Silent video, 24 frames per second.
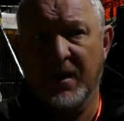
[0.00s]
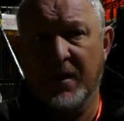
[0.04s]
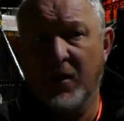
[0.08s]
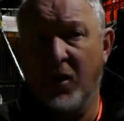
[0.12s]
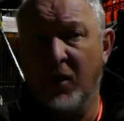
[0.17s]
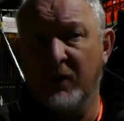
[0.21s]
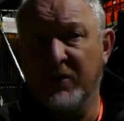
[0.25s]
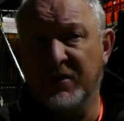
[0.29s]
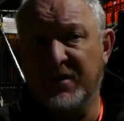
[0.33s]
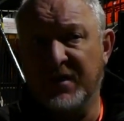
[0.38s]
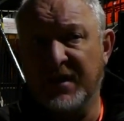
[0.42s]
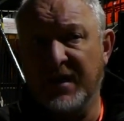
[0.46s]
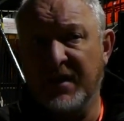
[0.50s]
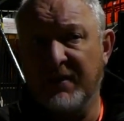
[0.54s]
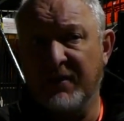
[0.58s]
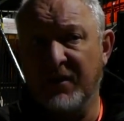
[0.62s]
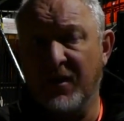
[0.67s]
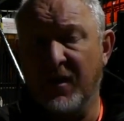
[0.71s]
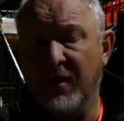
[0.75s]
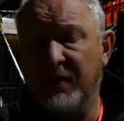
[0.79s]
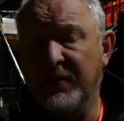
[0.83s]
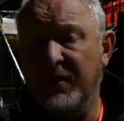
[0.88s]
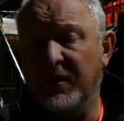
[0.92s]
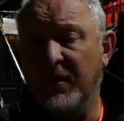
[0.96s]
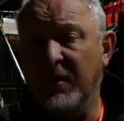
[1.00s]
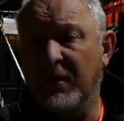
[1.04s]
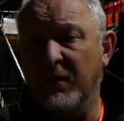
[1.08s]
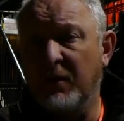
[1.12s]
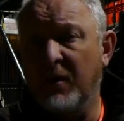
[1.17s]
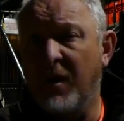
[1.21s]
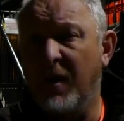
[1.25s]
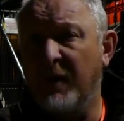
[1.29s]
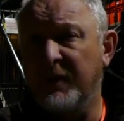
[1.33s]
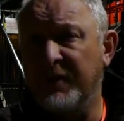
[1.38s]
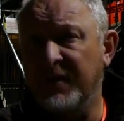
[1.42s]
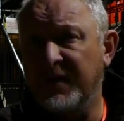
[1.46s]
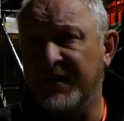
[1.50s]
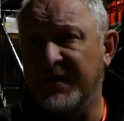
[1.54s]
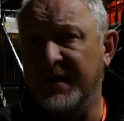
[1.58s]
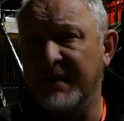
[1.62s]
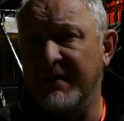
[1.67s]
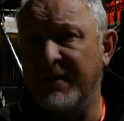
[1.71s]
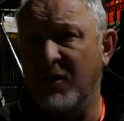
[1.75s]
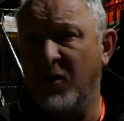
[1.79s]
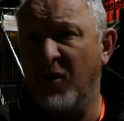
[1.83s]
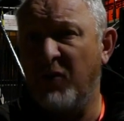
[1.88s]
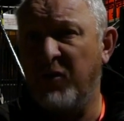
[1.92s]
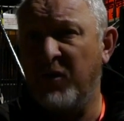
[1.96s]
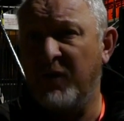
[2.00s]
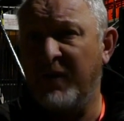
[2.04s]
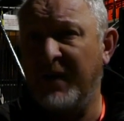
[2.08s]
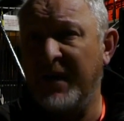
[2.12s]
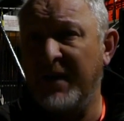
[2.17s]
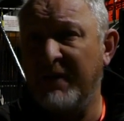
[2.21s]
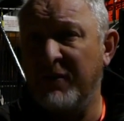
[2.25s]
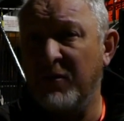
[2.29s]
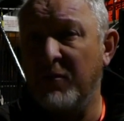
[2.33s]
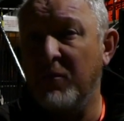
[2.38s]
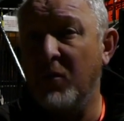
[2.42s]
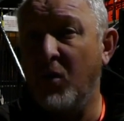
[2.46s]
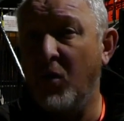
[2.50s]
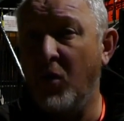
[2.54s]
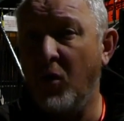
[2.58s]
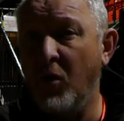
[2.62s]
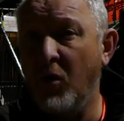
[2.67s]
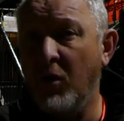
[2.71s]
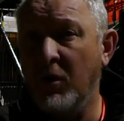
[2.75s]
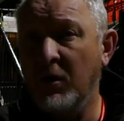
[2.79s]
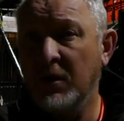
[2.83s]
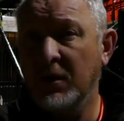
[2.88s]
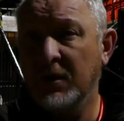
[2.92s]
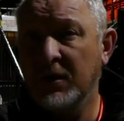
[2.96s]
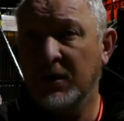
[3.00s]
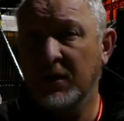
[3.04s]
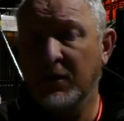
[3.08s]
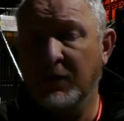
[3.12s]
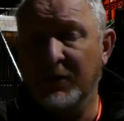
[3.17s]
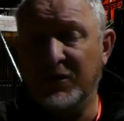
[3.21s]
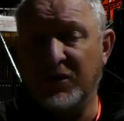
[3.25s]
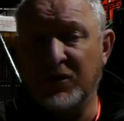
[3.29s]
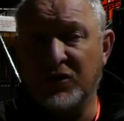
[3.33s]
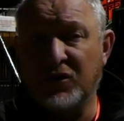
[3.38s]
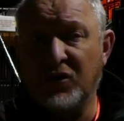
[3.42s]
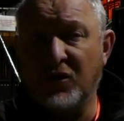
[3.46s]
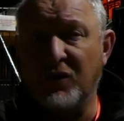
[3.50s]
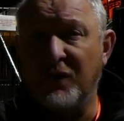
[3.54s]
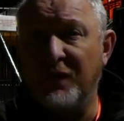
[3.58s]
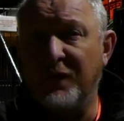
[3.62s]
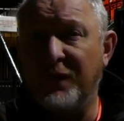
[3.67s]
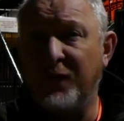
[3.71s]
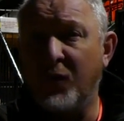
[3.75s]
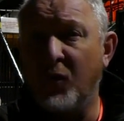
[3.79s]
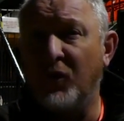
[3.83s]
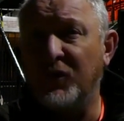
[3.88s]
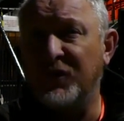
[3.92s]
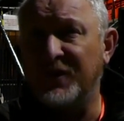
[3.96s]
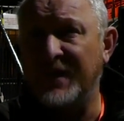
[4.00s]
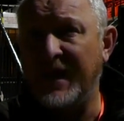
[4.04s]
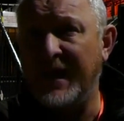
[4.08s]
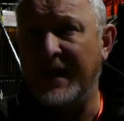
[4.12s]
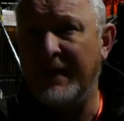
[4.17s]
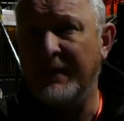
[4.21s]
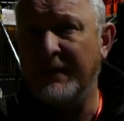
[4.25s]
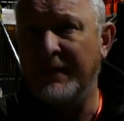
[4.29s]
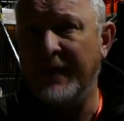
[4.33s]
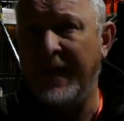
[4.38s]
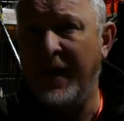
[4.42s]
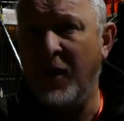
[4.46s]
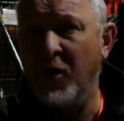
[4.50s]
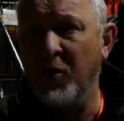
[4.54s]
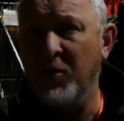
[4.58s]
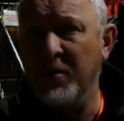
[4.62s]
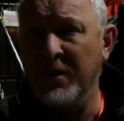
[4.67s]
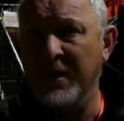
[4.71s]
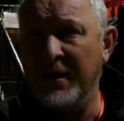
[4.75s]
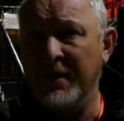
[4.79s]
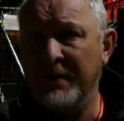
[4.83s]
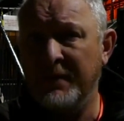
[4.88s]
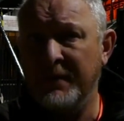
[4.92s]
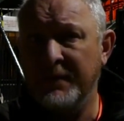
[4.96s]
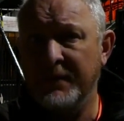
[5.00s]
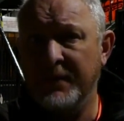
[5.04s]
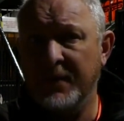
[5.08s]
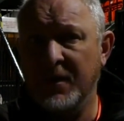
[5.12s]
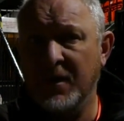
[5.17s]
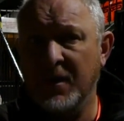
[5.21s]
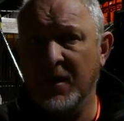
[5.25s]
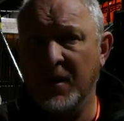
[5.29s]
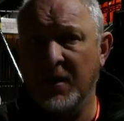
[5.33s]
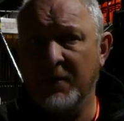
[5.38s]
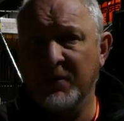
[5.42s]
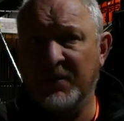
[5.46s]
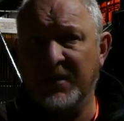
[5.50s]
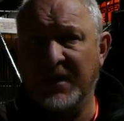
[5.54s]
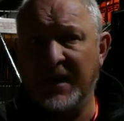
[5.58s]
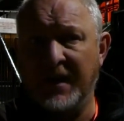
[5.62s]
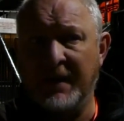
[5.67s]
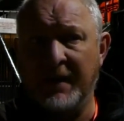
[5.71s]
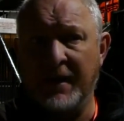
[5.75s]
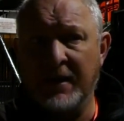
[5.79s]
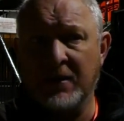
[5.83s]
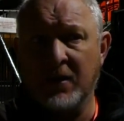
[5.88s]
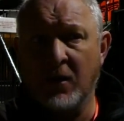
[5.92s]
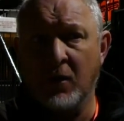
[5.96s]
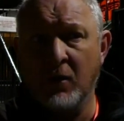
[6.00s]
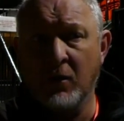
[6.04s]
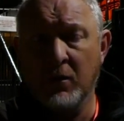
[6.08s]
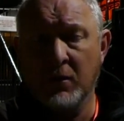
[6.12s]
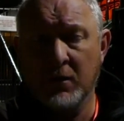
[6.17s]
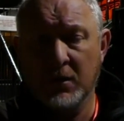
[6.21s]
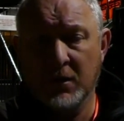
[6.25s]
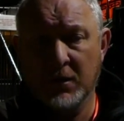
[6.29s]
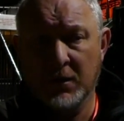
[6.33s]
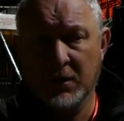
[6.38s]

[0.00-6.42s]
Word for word: obviously, even after the after the sending off, we've had even more. We just couldn't force that that opening um, to get that goal.